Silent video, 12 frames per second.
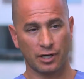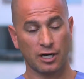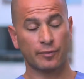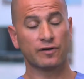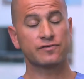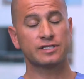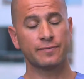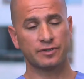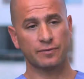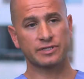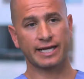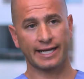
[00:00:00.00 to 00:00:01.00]
a number of
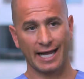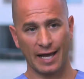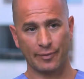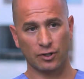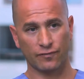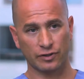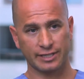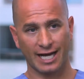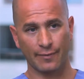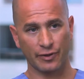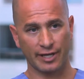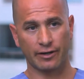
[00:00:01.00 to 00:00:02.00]
symptoms that can happen over time
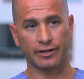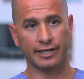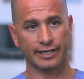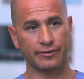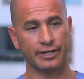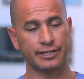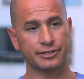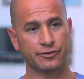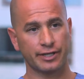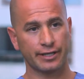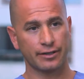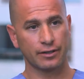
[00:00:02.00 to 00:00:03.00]
without an acute
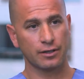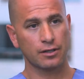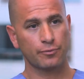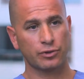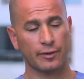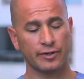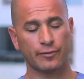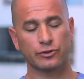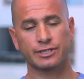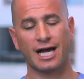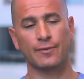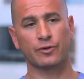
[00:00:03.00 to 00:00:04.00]
injury. Probably the most
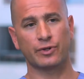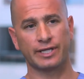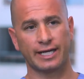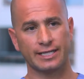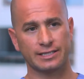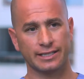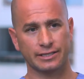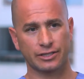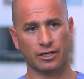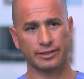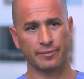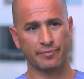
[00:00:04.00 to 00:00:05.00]
common one that I see is
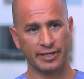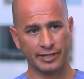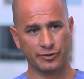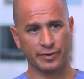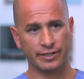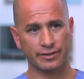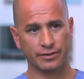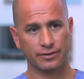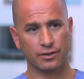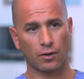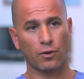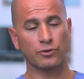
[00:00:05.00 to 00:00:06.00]
called impingement
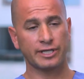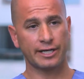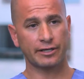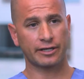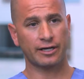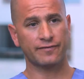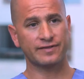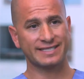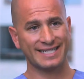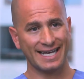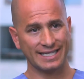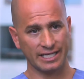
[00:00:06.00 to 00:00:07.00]
or rotator cuff
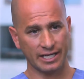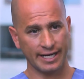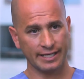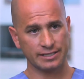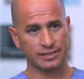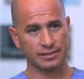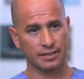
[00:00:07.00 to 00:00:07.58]
tendonitis.